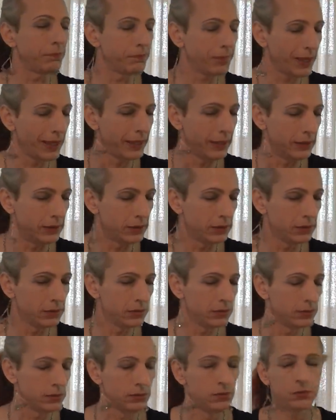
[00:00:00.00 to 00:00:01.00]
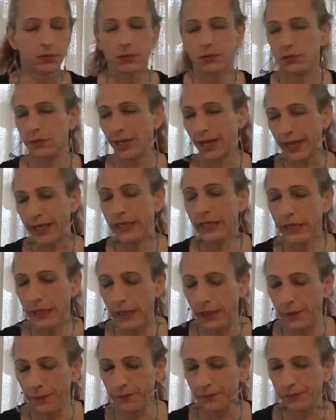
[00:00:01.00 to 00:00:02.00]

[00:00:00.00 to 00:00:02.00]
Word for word: plate idea.